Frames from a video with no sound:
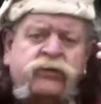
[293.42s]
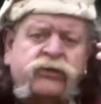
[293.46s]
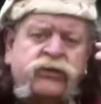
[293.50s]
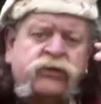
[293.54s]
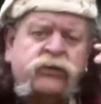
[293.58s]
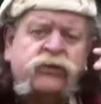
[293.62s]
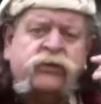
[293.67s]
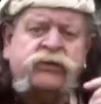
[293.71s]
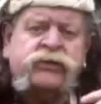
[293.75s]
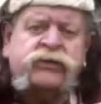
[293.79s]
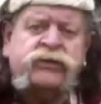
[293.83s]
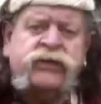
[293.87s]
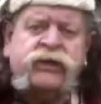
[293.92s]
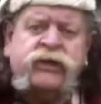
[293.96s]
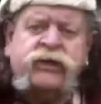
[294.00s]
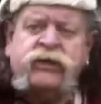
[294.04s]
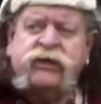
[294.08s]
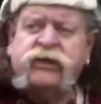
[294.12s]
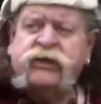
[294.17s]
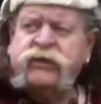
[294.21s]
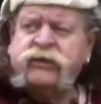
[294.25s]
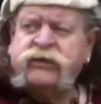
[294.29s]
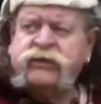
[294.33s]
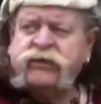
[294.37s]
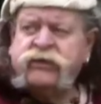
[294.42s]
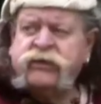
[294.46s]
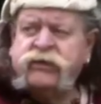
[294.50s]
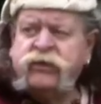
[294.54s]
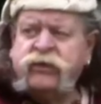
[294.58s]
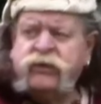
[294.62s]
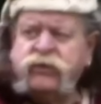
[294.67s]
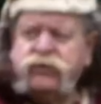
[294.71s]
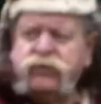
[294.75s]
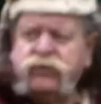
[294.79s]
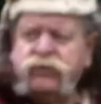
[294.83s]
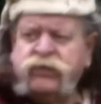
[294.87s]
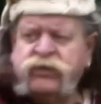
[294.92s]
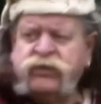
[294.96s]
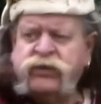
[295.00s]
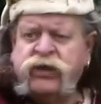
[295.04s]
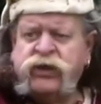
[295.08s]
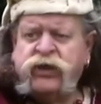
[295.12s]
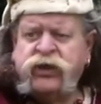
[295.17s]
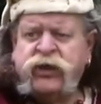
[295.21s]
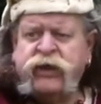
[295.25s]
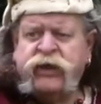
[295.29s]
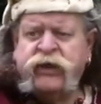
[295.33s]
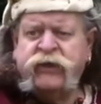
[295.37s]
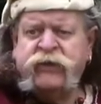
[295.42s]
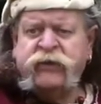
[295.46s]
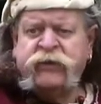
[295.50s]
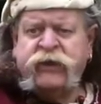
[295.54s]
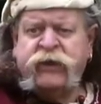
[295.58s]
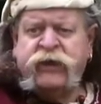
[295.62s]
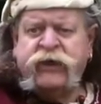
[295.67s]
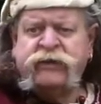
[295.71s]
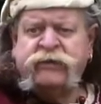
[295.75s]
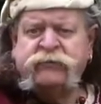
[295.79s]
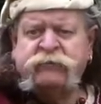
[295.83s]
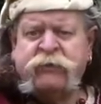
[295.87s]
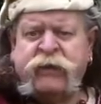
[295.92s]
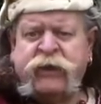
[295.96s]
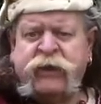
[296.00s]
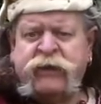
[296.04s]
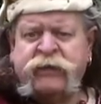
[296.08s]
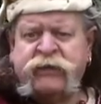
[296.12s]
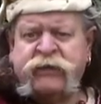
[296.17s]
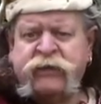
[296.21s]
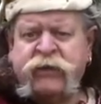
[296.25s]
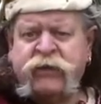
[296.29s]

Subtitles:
across the eyes. You turn it, the next man,